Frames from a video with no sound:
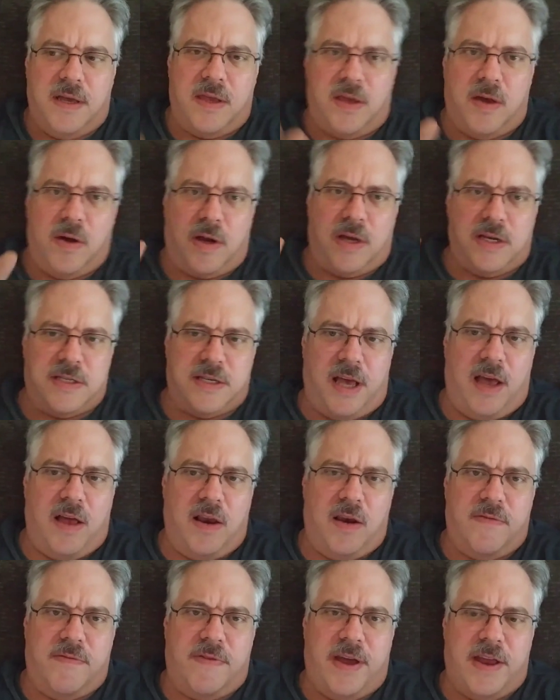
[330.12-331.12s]
because of
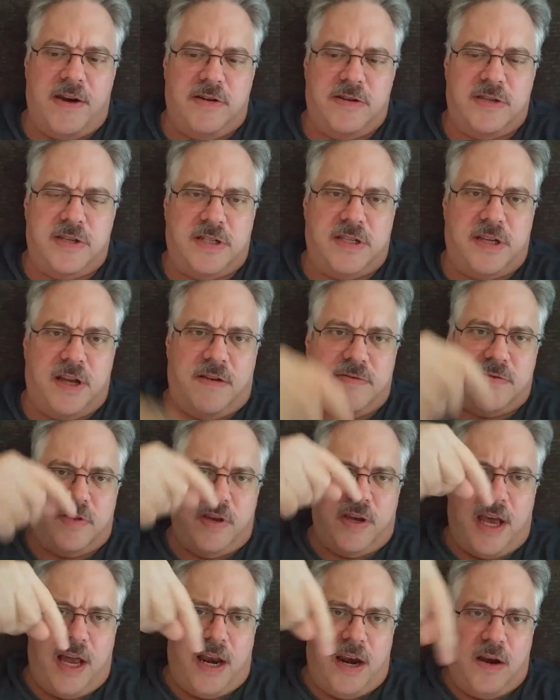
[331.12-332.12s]
elevators and stuff. So
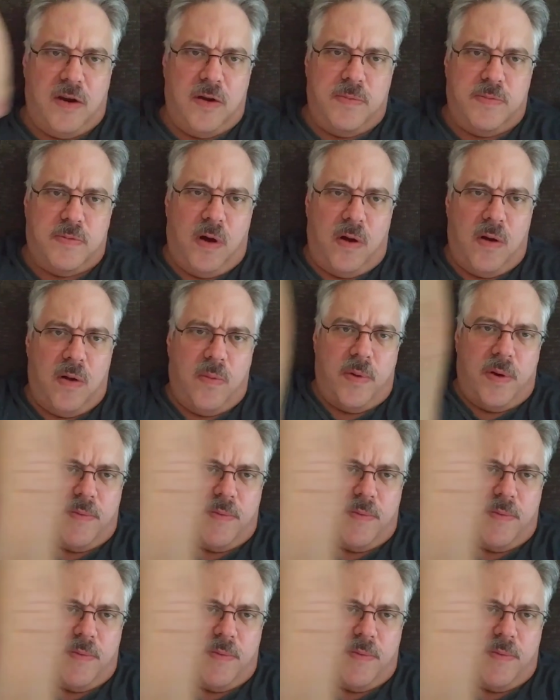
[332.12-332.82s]
you kind of looped all the